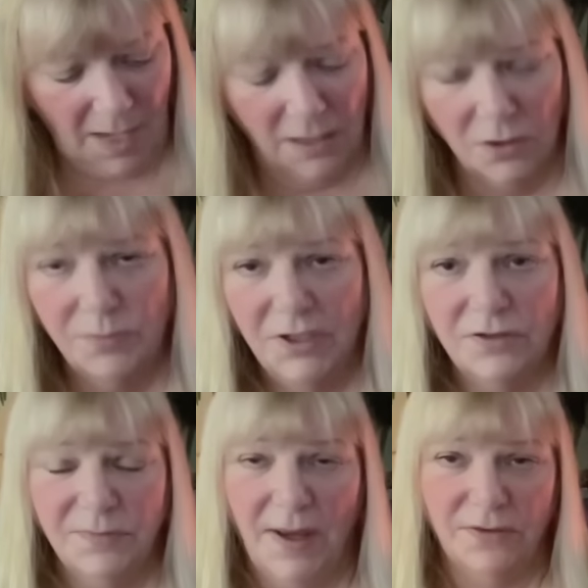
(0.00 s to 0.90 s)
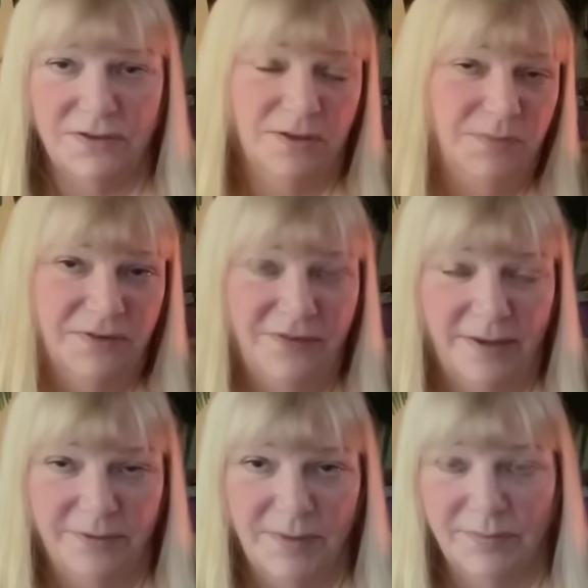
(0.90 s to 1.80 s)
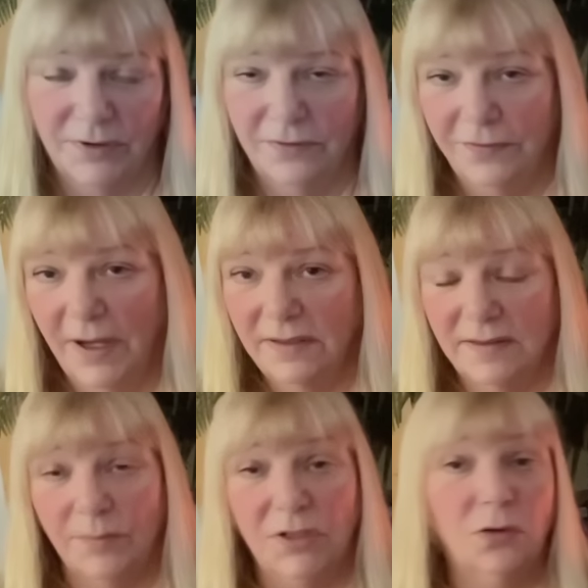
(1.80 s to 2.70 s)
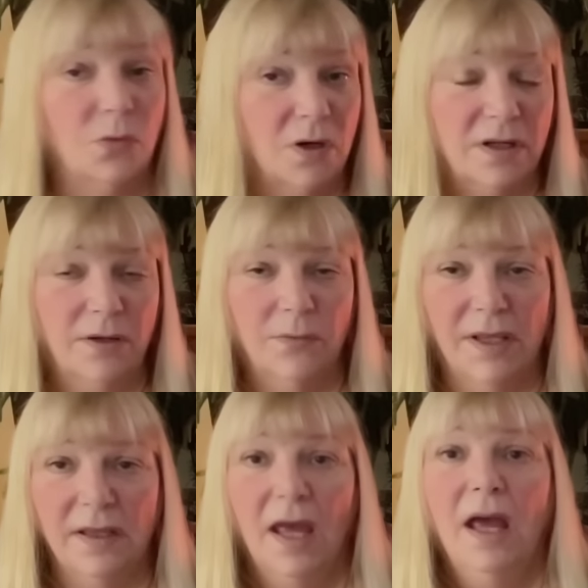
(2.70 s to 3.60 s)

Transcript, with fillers: it could be your spouse, could be a family member, a friend, somebody you're working with.